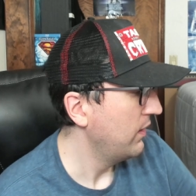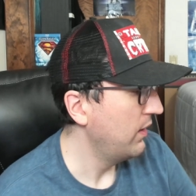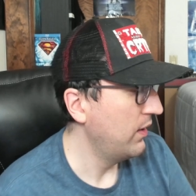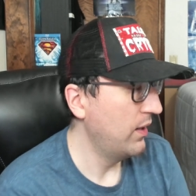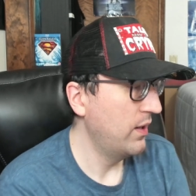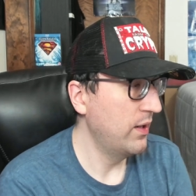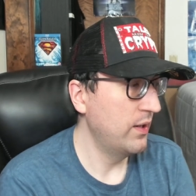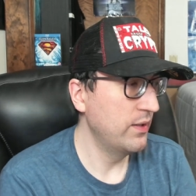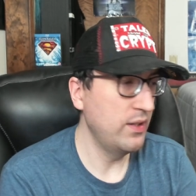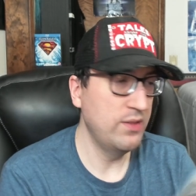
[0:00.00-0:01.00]

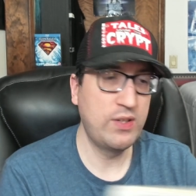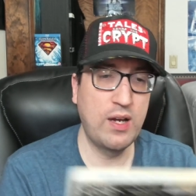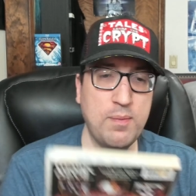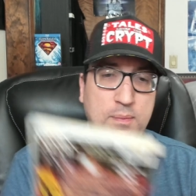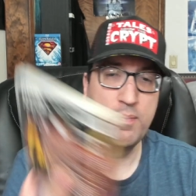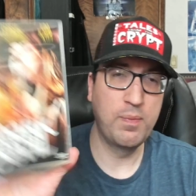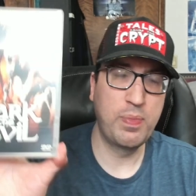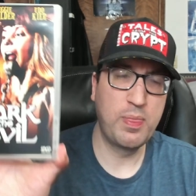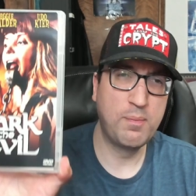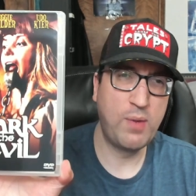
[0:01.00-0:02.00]
I've got
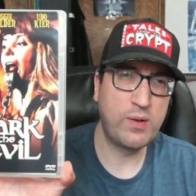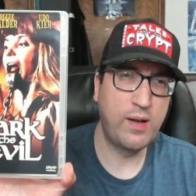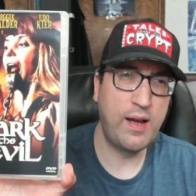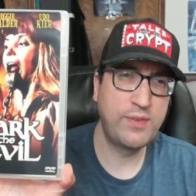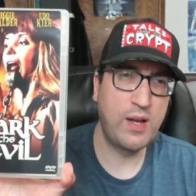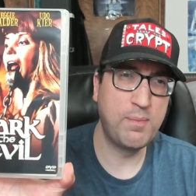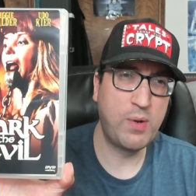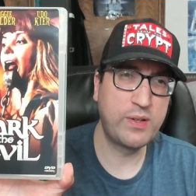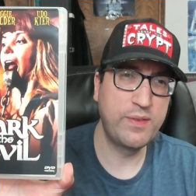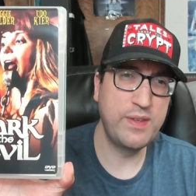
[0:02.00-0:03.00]
Mark
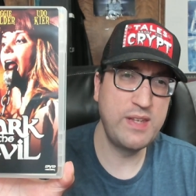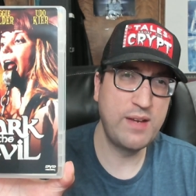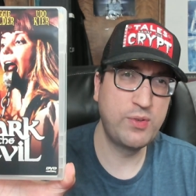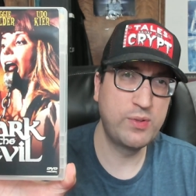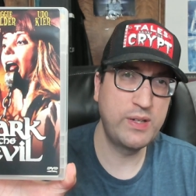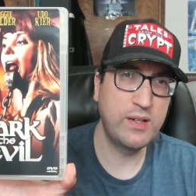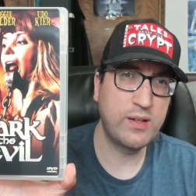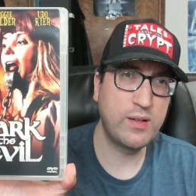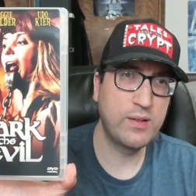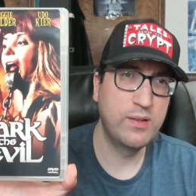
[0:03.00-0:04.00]
of the Devil
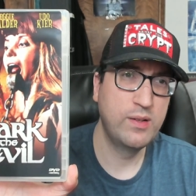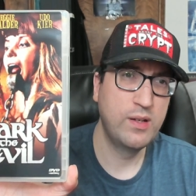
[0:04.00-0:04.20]
here